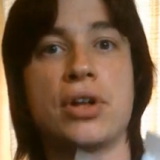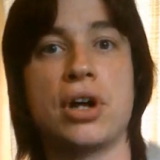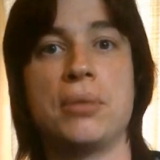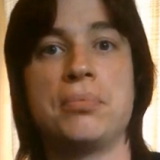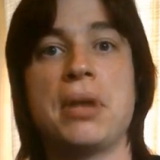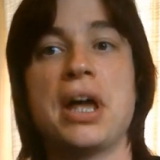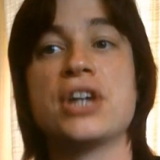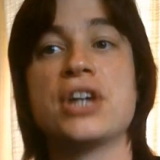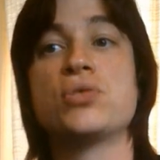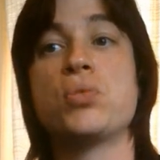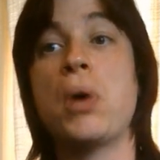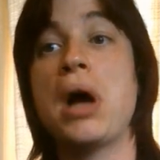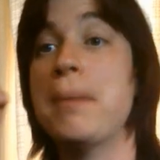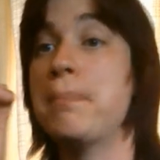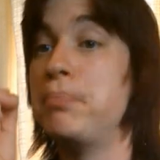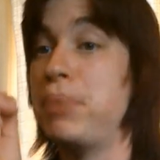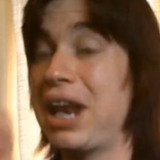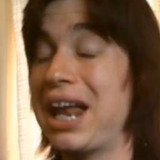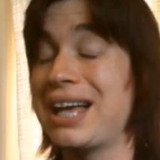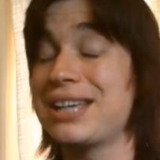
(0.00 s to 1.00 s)
complex where
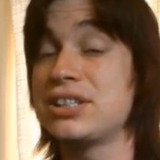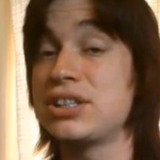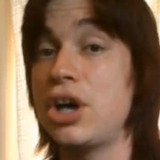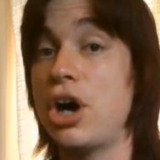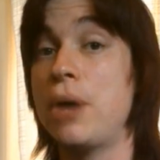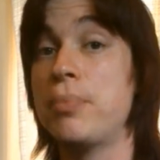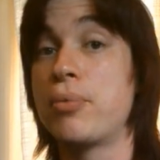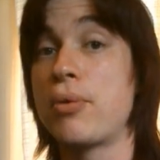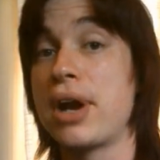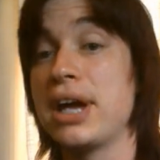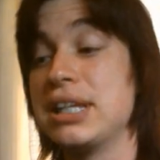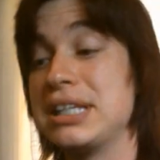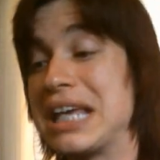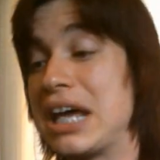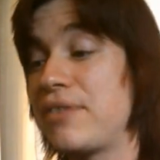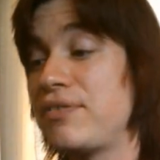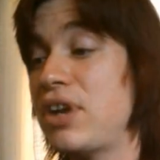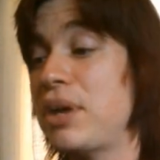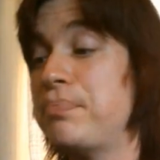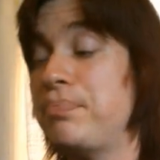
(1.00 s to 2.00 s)
Blaster operates out
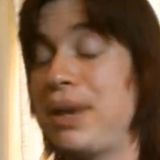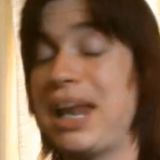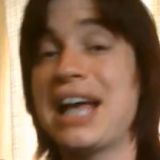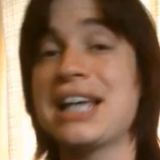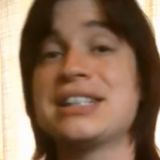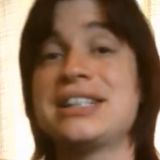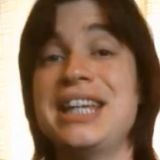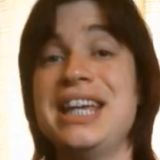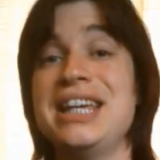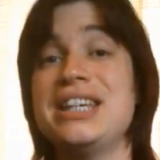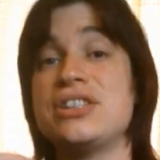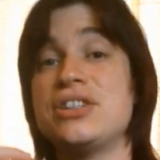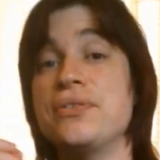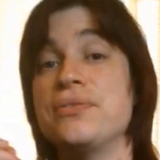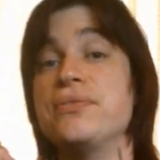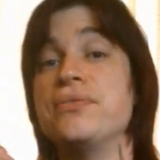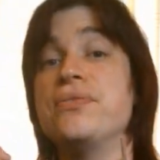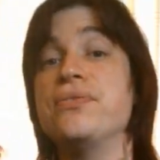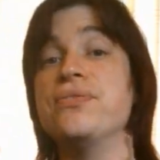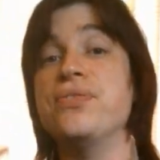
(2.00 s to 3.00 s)
of. Now Blaster is the
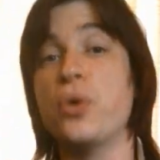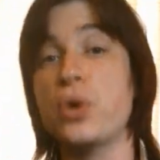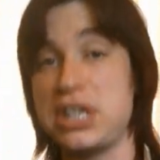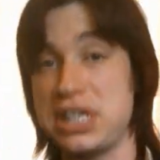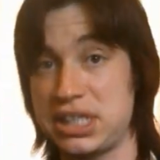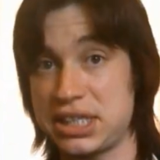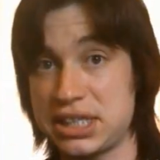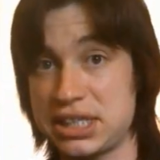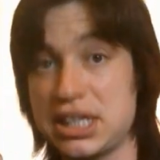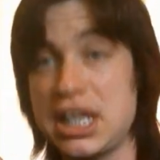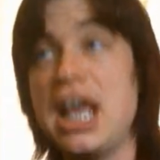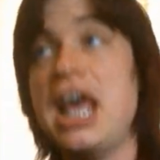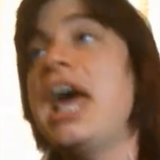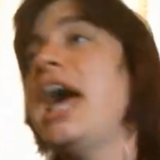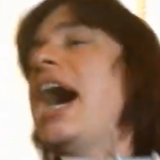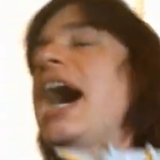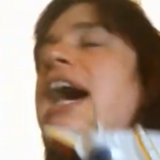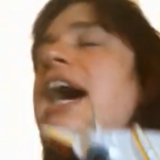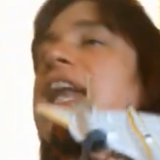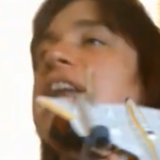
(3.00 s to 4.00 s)
voice,
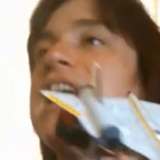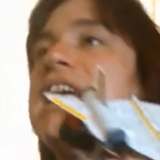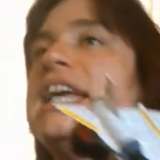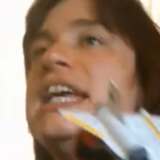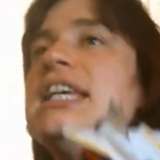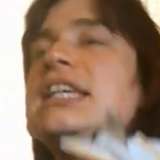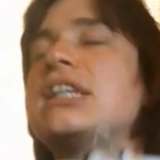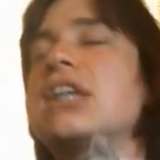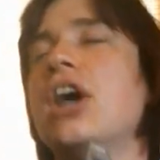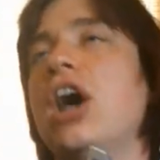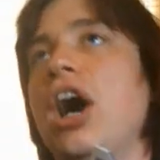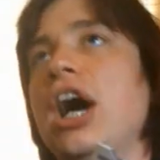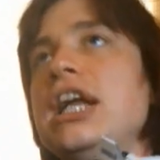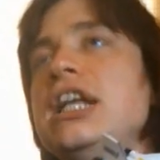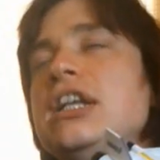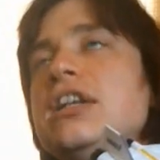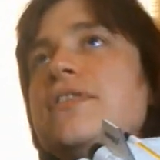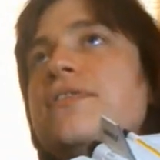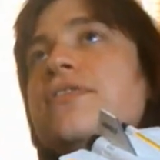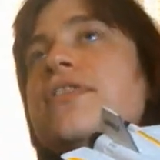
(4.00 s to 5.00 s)
and he's
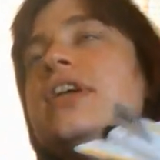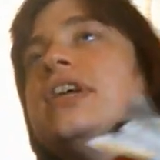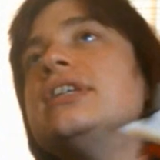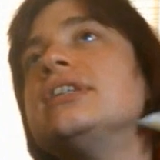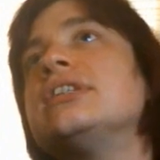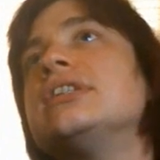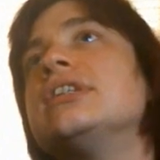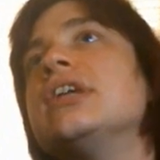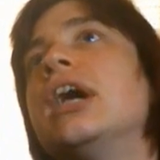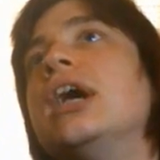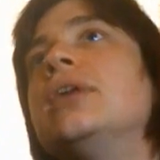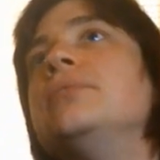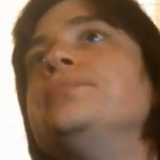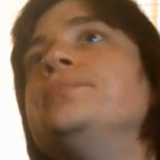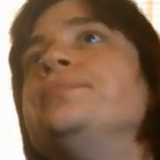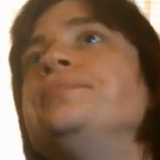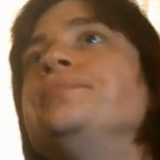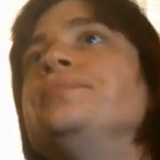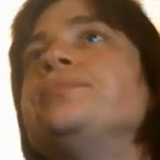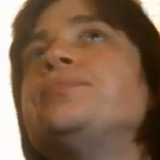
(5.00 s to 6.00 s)
kind of this.
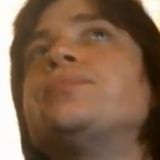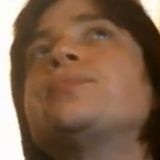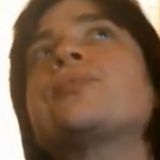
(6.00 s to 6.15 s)
Um,